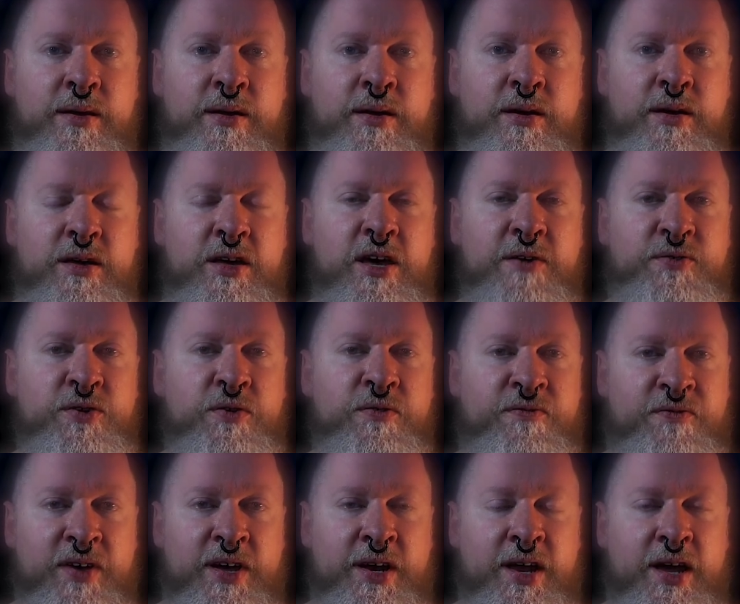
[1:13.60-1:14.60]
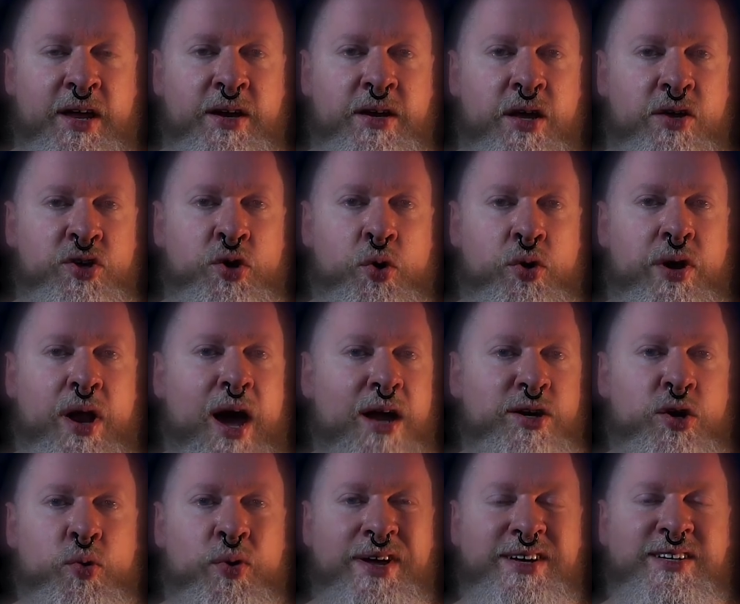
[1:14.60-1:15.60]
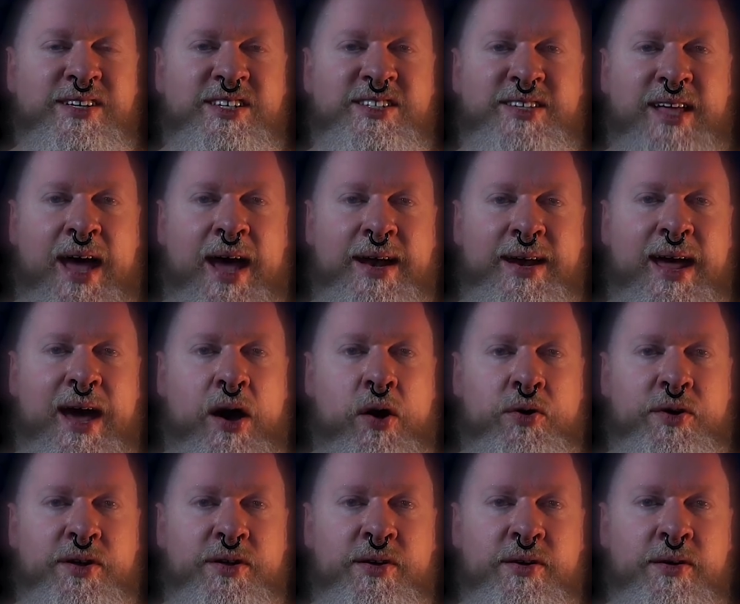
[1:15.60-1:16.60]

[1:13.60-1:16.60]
If you fit in, you're not going to stand out.